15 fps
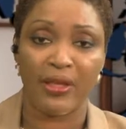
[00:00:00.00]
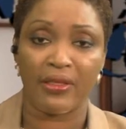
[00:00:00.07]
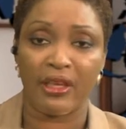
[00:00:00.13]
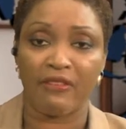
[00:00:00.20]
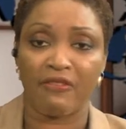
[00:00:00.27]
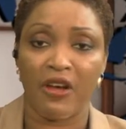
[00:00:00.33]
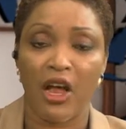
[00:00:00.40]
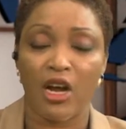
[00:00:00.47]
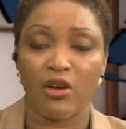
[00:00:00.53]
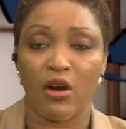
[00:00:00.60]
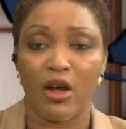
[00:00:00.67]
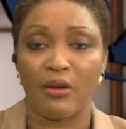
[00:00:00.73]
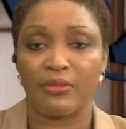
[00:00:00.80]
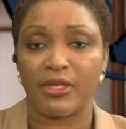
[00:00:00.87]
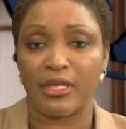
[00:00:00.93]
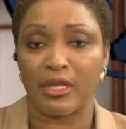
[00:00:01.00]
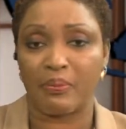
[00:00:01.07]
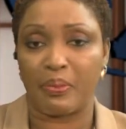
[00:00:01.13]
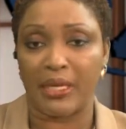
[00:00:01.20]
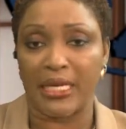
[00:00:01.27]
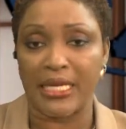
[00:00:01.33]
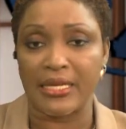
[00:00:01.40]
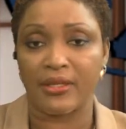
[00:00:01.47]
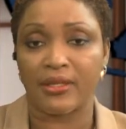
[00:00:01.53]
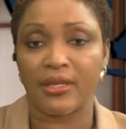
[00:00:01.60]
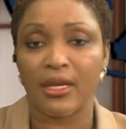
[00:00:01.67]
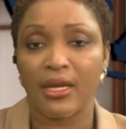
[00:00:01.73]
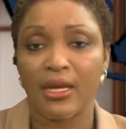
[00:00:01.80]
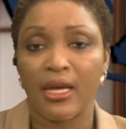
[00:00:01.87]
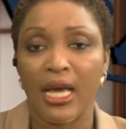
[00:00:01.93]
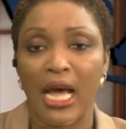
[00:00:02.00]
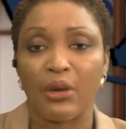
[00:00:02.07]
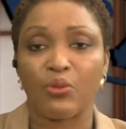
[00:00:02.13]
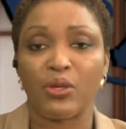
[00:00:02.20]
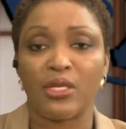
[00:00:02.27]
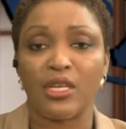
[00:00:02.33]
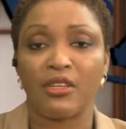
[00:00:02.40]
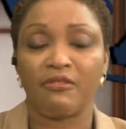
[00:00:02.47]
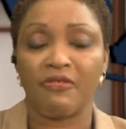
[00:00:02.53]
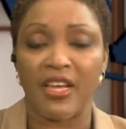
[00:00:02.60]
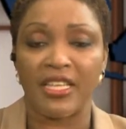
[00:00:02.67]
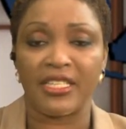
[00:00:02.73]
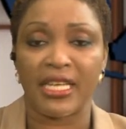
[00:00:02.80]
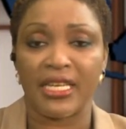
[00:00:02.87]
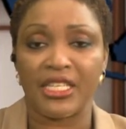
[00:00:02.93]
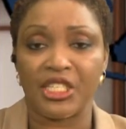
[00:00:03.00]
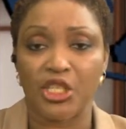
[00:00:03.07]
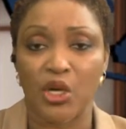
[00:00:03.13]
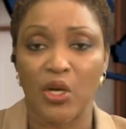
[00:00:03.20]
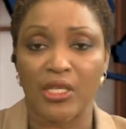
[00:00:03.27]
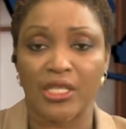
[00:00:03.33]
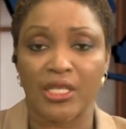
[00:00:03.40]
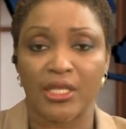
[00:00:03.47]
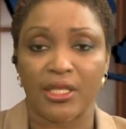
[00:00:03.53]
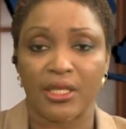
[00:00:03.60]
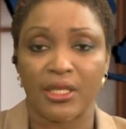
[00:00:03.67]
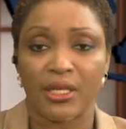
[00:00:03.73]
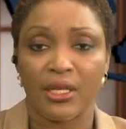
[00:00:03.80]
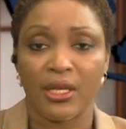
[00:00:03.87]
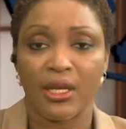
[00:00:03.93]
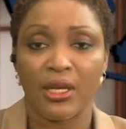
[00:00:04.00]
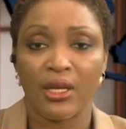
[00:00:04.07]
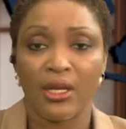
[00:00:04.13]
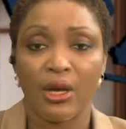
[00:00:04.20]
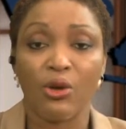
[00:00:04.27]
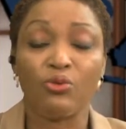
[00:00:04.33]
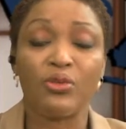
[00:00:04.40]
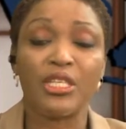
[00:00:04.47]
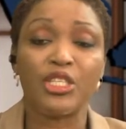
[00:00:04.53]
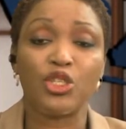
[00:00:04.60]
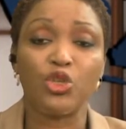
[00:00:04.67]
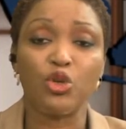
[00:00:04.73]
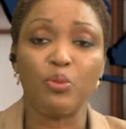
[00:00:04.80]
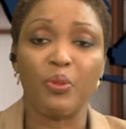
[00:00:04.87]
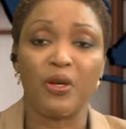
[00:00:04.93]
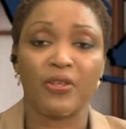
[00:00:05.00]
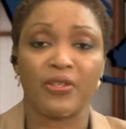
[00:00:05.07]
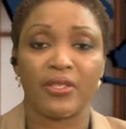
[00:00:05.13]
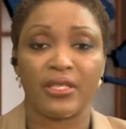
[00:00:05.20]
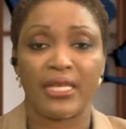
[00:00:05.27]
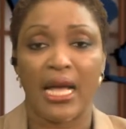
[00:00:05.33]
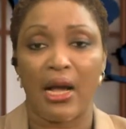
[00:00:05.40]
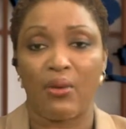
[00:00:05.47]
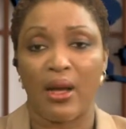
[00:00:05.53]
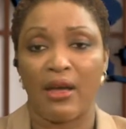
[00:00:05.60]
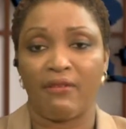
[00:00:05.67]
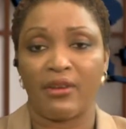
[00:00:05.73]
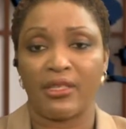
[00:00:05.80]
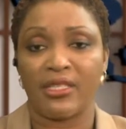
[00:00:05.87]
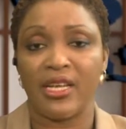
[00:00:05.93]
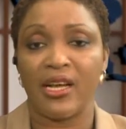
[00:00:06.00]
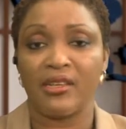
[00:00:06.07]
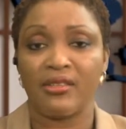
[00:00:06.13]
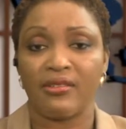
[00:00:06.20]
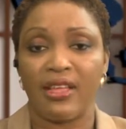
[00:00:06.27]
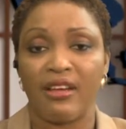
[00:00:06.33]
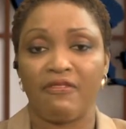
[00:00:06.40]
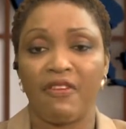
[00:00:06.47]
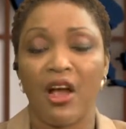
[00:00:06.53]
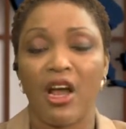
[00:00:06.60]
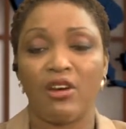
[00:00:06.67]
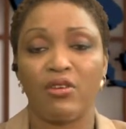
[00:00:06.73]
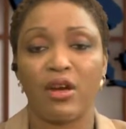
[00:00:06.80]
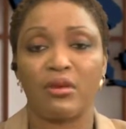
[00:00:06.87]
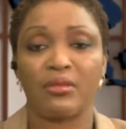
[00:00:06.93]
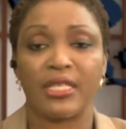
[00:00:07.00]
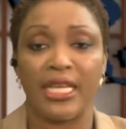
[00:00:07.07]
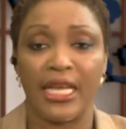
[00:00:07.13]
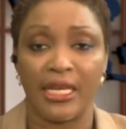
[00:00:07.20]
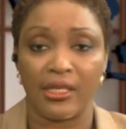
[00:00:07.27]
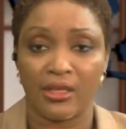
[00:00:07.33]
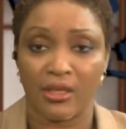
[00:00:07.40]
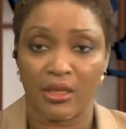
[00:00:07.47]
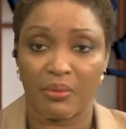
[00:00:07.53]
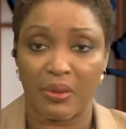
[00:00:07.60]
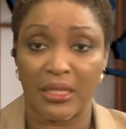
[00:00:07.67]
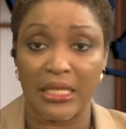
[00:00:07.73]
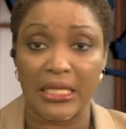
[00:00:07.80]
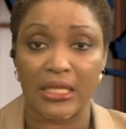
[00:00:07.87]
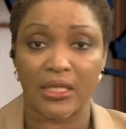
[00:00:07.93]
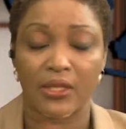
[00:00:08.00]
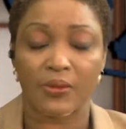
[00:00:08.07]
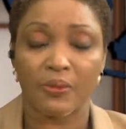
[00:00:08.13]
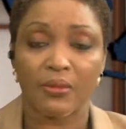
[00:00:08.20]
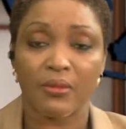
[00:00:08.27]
their firearms to the police and would not face any charges. Only 2 persons, however, turned their firearms into the police.